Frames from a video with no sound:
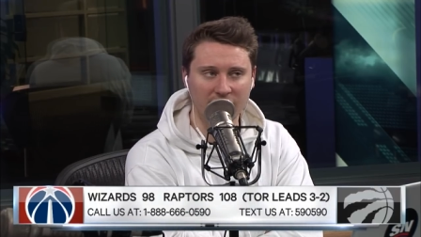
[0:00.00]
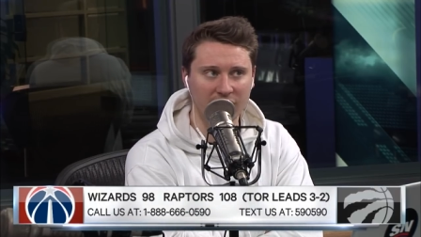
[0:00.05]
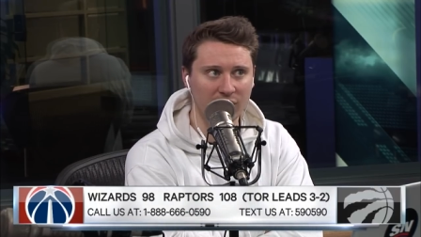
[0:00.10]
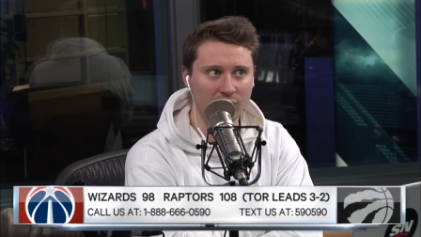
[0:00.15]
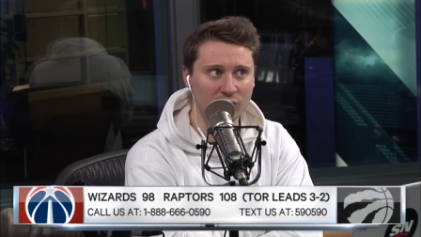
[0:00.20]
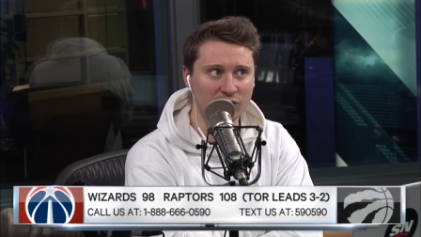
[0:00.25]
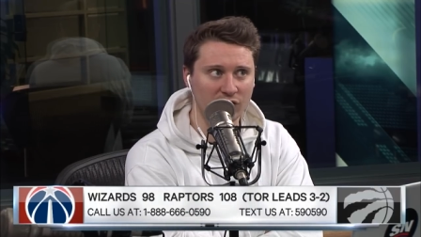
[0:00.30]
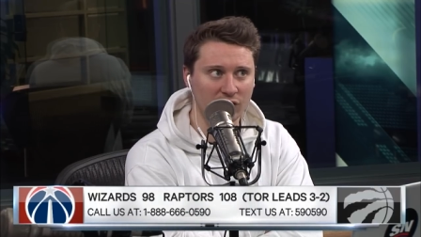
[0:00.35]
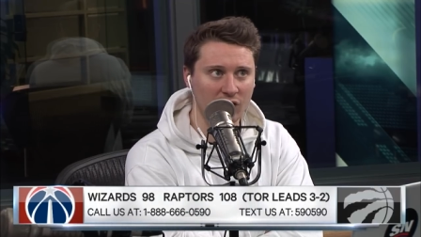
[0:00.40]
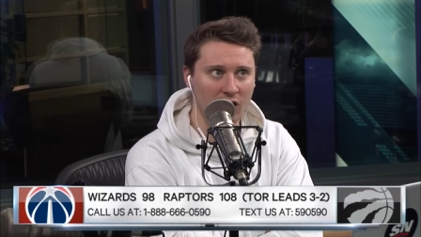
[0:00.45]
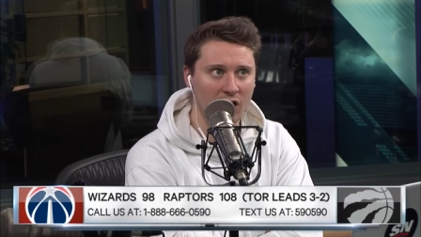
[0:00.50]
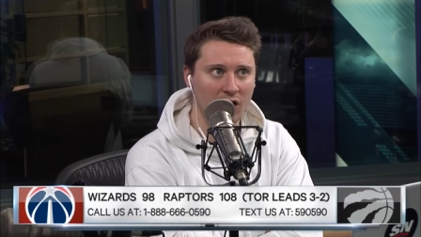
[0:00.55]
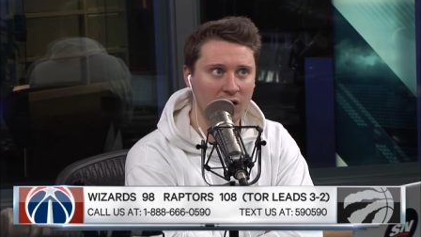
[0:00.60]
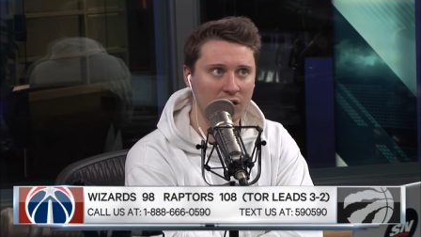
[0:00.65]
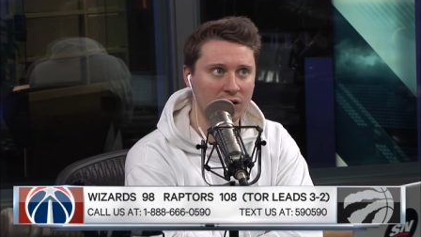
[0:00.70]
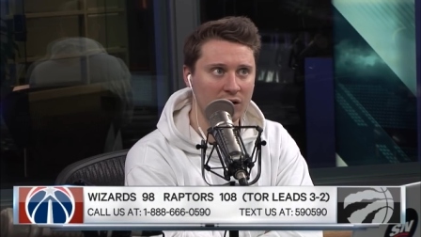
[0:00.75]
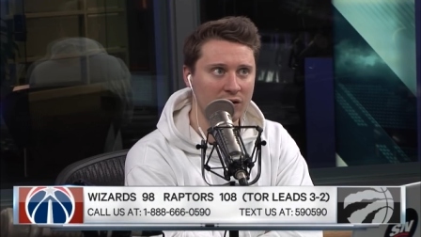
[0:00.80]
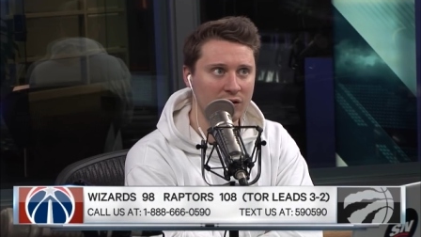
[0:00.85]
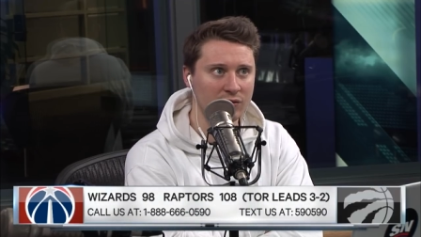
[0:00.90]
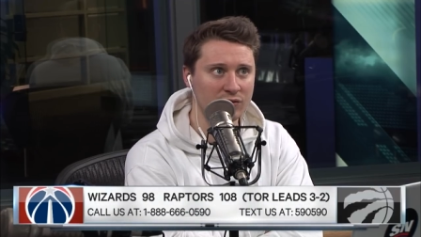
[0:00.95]
like it was
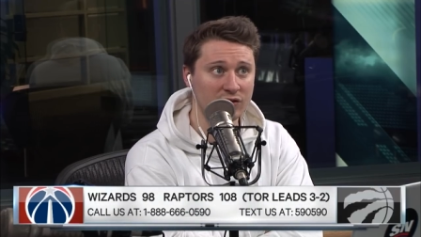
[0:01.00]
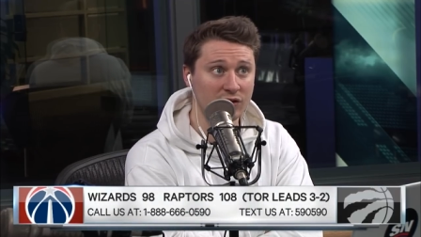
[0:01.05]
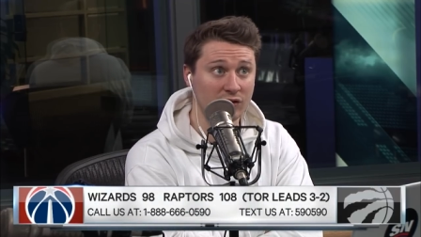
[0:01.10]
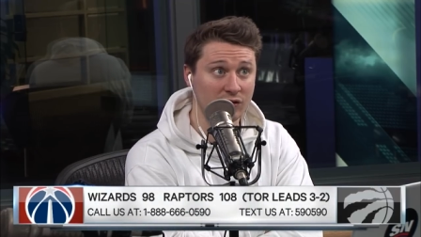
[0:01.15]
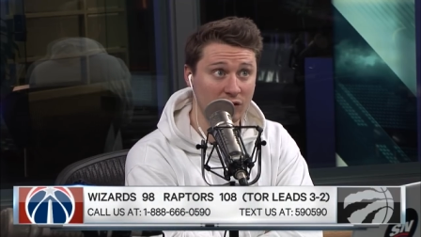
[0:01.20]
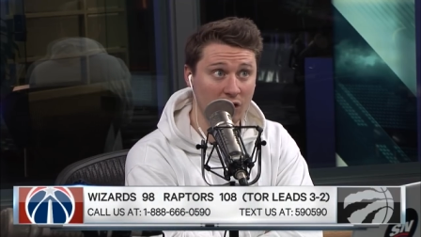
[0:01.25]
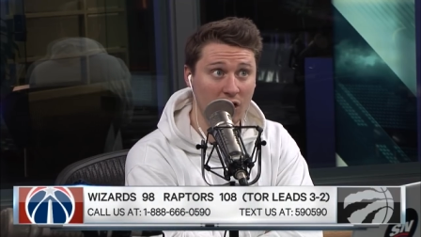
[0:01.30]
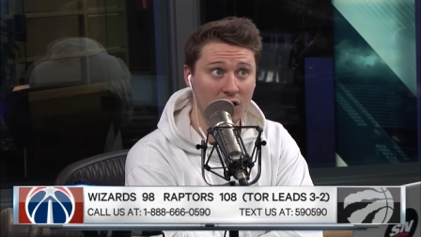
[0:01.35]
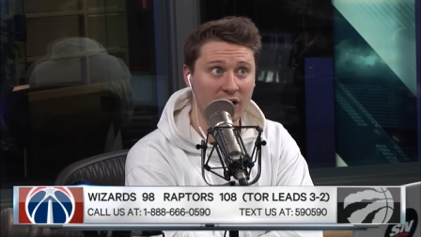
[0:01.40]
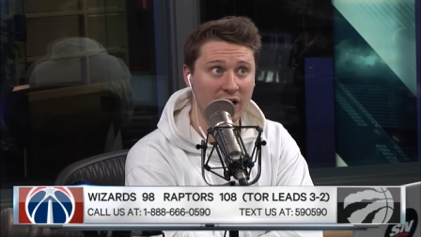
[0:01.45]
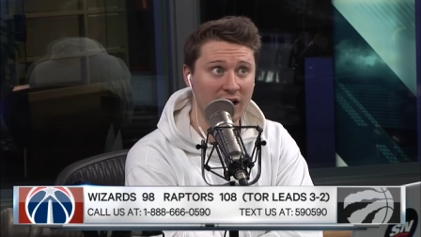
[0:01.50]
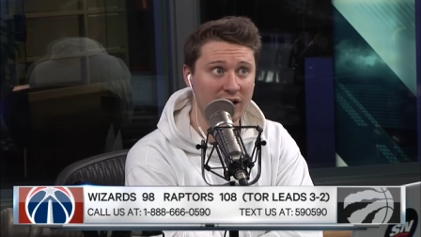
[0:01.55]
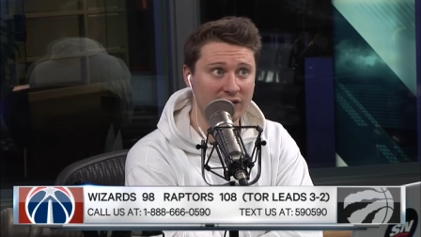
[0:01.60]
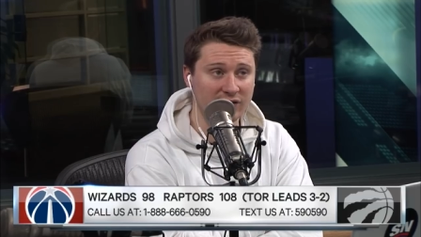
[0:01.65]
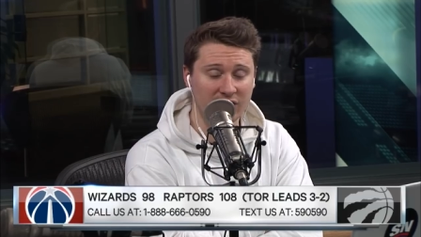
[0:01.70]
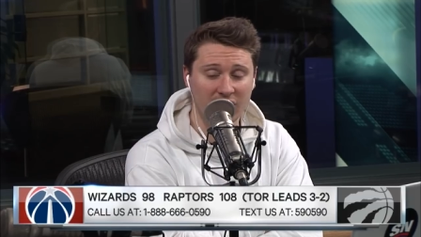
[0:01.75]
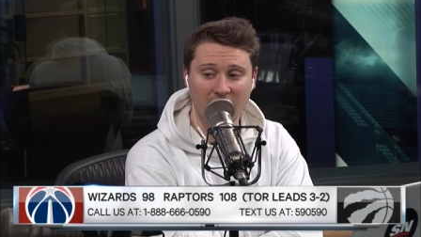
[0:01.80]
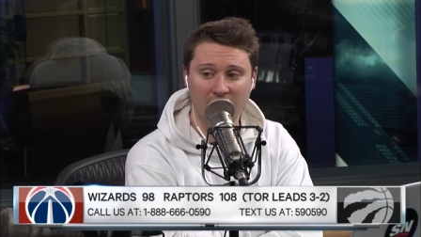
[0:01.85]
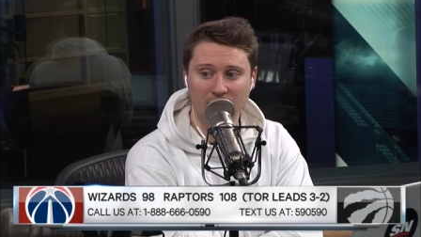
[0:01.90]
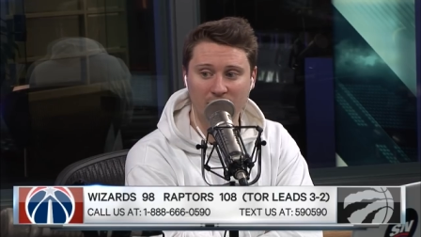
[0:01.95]
long a long ass
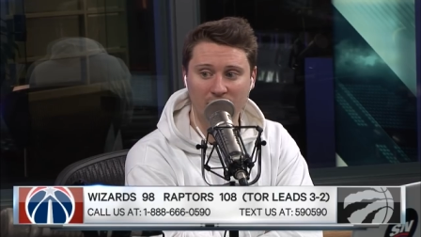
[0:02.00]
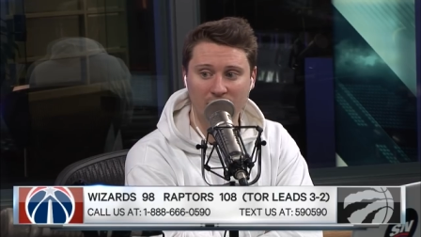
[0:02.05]
time